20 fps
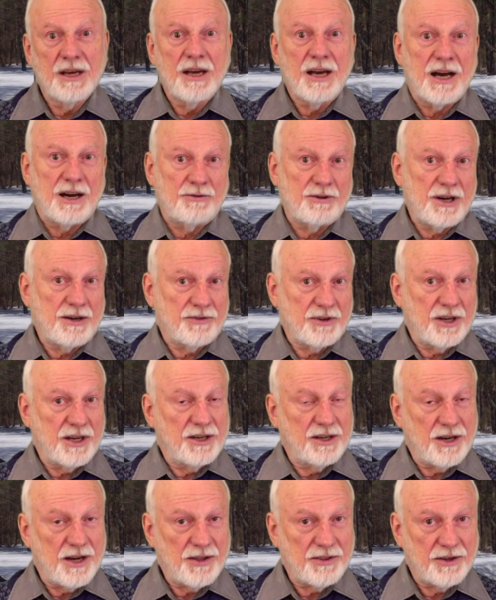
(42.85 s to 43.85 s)
However,
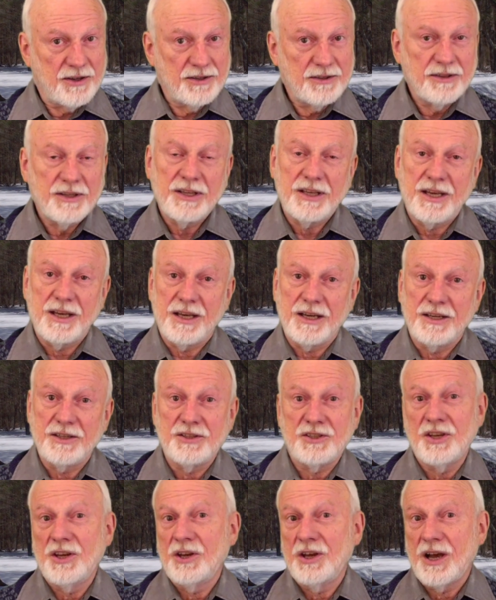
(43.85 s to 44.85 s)
another
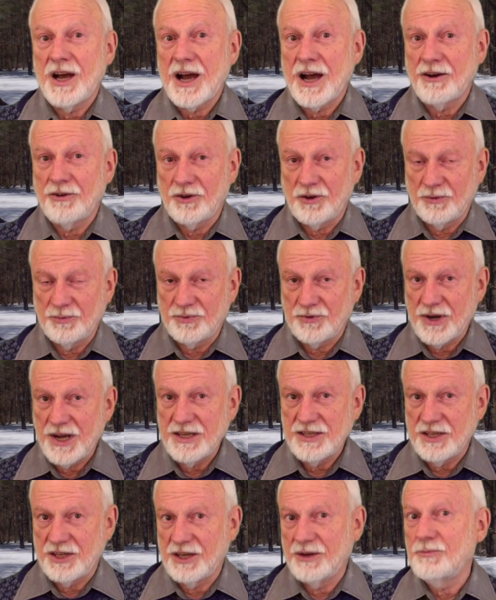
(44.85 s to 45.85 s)
is our own
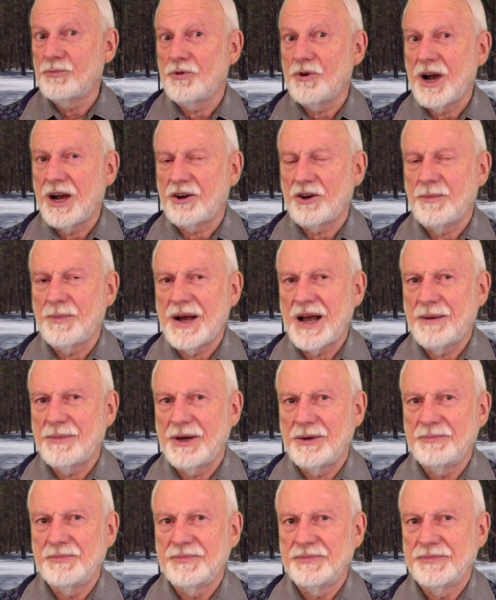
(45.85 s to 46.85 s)
President Barack Obama.